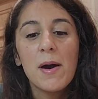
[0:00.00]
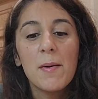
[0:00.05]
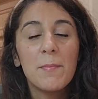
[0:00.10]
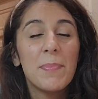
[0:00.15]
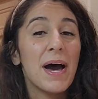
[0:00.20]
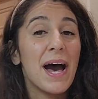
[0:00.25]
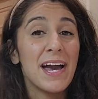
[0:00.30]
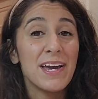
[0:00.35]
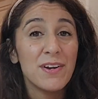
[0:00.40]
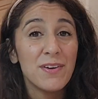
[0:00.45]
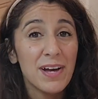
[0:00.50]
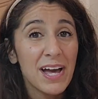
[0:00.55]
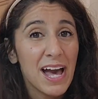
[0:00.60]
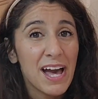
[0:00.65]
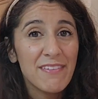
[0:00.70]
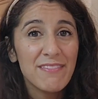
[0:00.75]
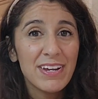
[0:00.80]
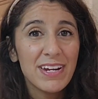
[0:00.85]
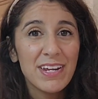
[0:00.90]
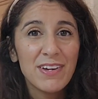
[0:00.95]
But I don't
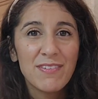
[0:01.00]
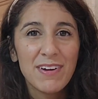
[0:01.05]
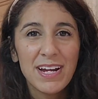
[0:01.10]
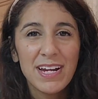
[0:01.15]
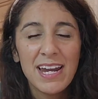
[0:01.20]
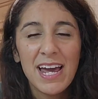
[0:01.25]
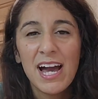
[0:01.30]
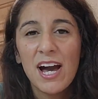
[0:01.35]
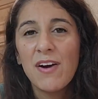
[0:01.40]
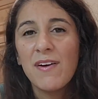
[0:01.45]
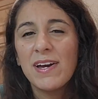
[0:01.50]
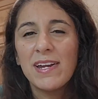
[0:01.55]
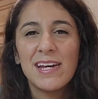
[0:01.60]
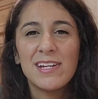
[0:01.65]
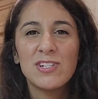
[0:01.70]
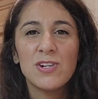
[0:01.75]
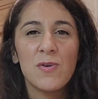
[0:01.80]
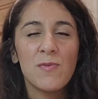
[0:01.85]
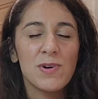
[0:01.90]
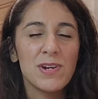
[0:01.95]
have any right now, and I
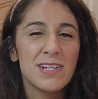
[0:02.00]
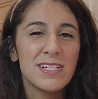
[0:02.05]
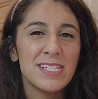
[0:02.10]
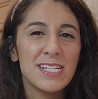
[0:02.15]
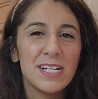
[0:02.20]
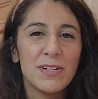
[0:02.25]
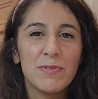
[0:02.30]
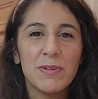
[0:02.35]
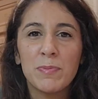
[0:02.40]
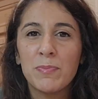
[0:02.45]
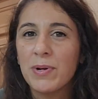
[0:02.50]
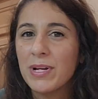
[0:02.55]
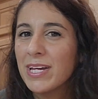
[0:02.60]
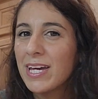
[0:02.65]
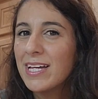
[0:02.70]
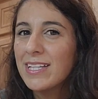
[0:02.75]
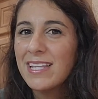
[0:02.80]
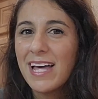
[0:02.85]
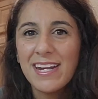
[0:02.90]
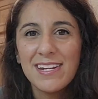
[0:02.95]
don't want to deal with
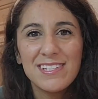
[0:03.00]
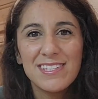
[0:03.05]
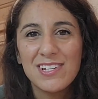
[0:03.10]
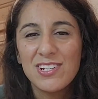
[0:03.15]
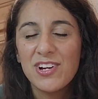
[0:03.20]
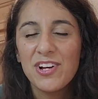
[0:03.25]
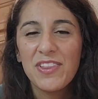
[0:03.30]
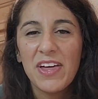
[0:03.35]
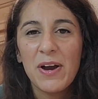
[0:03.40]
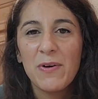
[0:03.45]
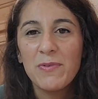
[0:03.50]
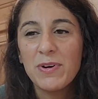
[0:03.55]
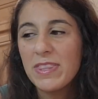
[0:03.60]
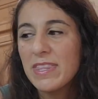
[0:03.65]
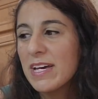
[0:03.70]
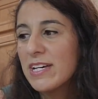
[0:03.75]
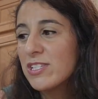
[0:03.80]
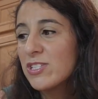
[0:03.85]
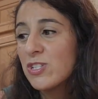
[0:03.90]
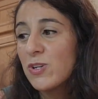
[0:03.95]
bringing lettuce and all that with
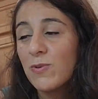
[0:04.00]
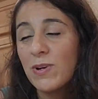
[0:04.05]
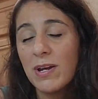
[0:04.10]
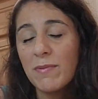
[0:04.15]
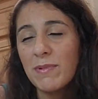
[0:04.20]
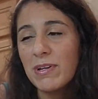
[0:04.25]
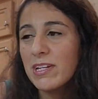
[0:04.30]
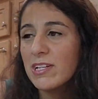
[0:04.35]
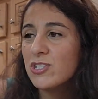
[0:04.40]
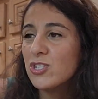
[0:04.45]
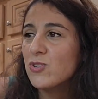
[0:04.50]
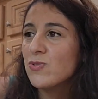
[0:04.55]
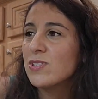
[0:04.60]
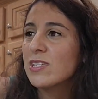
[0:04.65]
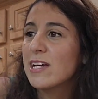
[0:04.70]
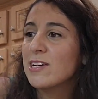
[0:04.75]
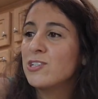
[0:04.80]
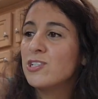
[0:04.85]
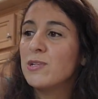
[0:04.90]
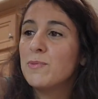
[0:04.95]
us. So what I'm going to do is
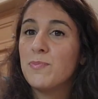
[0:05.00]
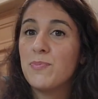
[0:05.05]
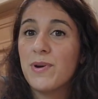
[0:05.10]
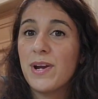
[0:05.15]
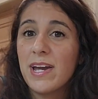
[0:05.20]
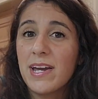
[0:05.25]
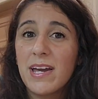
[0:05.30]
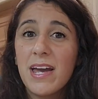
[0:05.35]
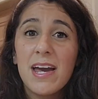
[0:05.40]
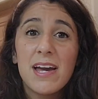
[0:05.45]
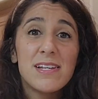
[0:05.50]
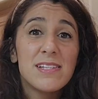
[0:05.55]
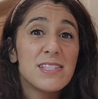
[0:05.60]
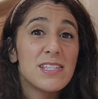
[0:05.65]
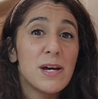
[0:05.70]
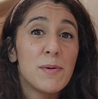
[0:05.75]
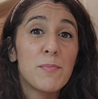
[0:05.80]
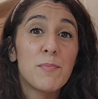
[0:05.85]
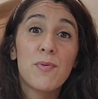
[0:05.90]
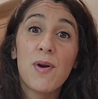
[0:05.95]
actually bring
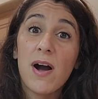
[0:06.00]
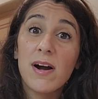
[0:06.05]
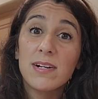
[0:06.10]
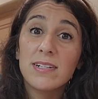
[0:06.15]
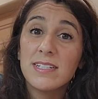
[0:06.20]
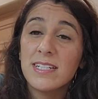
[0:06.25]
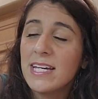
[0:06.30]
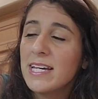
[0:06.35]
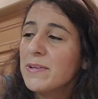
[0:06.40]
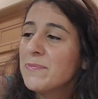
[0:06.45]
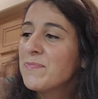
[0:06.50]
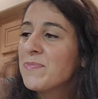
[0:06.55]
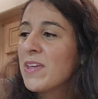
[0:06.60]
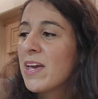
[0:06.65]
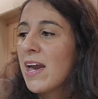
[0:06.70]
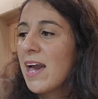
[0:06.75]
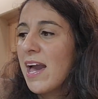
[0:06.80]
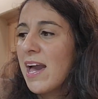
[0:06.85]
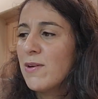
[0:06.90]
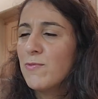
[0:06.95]
some broccoli.
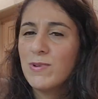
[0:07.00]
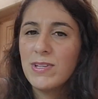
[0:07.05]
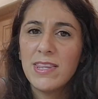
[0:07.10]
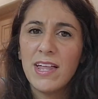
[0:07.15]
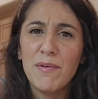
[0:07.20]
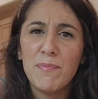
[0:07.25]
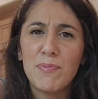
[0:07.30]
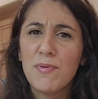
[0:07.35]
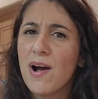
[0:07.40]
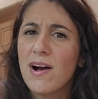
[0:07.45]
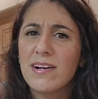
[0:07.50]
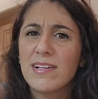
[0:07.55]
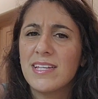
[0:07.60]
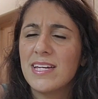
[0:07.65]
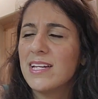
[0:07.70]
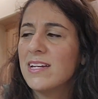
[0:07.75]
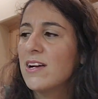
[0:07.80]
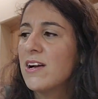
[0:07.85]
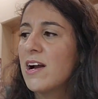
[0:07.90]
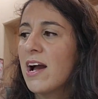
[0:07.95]
And we love
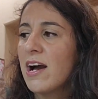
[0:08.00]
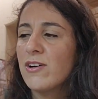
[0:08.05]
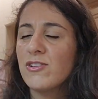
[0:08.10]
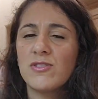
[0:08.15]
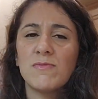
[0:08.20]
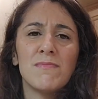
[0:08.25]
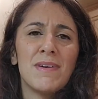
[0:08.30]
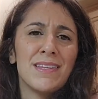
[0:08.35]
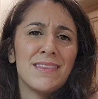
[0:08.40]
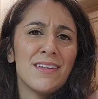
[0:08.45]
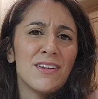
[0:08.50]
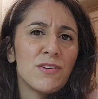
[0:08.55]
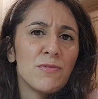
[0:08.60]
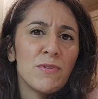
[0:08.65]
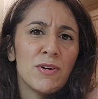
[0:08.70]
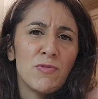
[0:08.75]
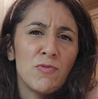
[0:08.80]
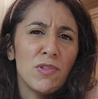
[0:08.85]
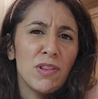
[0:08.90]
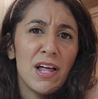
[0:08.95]
broccoli in our house. My little
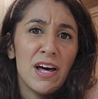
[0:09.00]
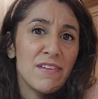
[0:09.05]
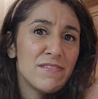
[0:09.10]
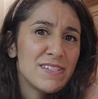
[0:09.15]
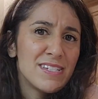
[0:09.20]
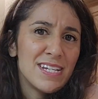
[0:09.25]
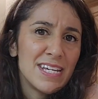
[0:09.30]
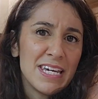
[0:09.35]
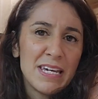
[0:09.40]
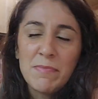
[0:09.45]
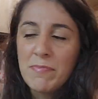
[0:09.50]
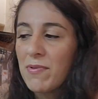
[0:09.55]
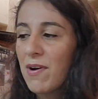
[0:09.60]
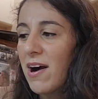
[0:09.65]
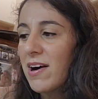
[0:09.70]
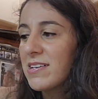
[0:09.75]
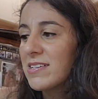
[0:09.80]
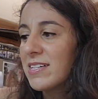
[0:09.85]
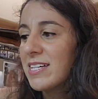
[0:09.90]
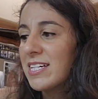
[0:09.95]
one loves to eat
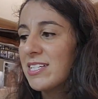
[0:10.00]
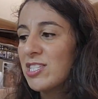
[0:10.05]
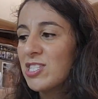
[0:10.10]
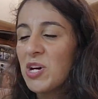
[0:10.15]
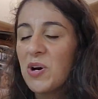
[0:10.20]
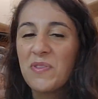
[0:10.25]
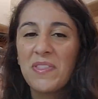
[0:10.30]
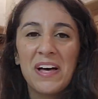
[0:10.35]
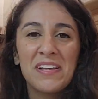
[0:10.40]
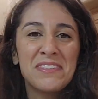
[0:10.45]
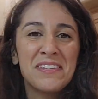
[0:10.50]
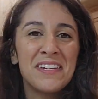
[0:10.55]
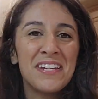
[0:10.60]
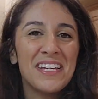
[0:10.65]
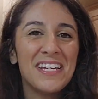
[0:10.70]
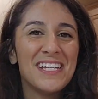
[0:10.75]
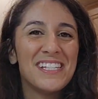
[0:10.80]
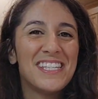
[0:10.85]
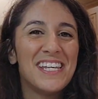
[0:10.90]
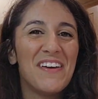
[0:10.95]
broccoli, so that's an
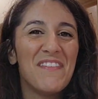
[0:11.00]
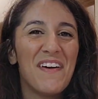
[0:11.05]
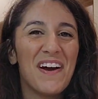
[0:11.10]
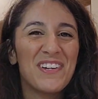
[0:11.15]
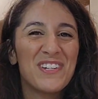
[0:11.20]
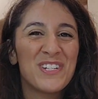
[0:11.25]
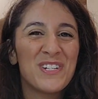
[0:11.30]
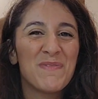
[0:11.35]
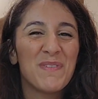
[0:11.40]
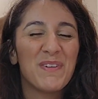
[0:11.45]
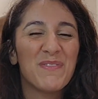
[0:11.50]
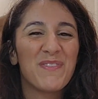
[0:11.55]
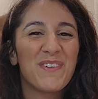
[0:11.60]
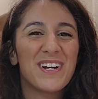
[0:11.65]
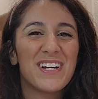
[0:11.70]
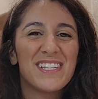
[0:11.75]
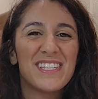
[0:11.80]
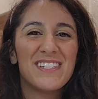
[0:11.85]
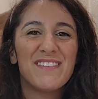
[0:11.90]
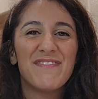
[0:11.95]
easy vegetable for
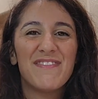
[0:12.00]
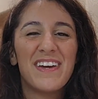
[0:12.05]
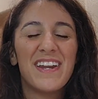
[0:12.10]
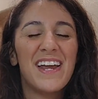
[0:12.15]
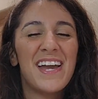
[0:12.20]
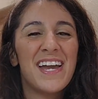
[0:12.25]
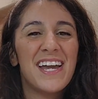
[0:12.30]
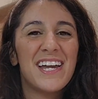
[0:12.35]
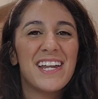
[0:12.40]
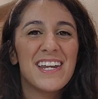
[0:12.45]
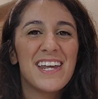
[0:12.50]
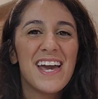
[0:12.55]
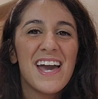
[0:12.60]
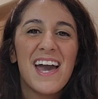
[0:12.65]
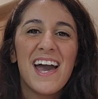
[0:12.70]
us to fit in.